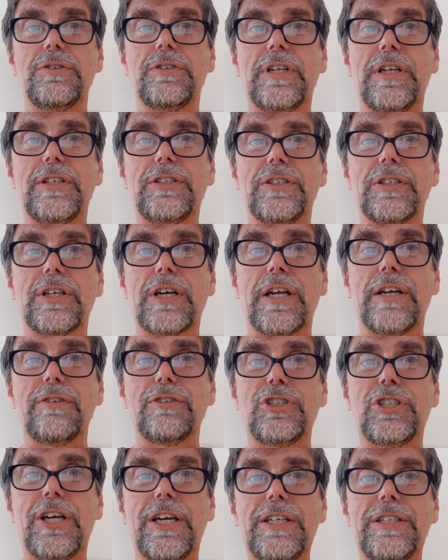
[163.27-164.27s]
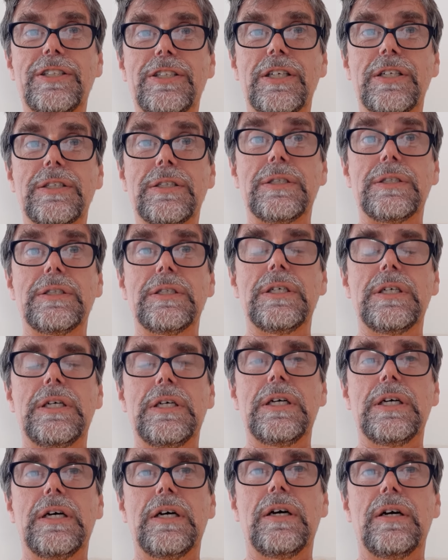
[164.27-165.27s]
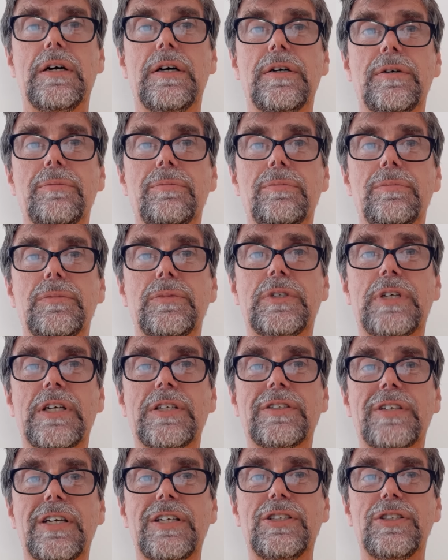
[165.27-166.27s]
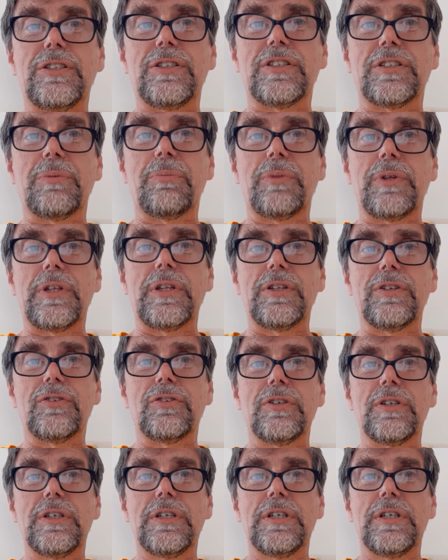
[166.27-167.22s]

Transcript: tend to kind of chase us. Taxation is something that's